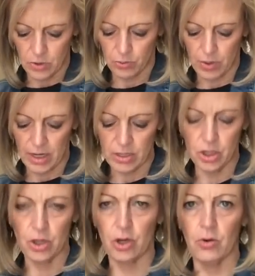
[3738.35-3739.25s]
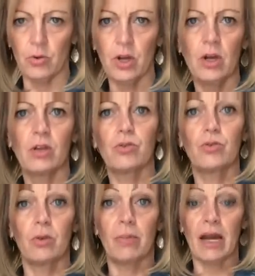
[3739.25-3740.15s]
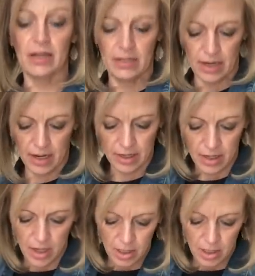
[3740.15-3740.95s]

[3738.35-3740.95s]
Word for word: thread to go through the back side.